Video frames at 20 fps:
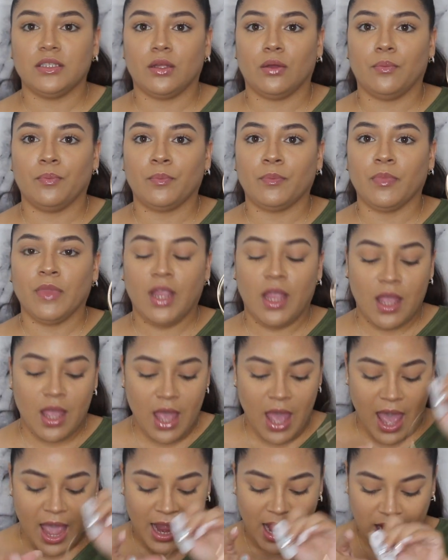So
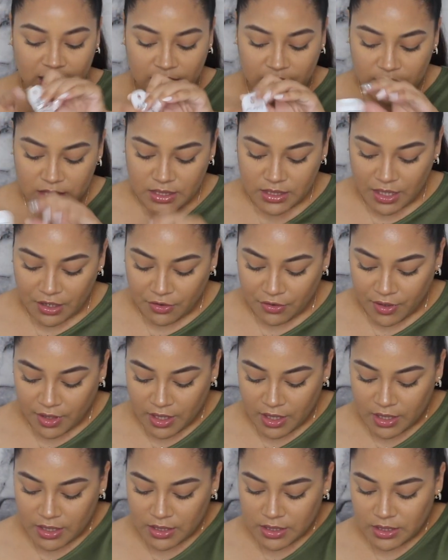I got these
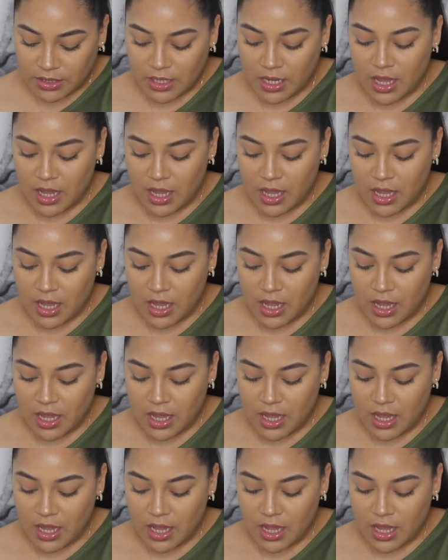earrings,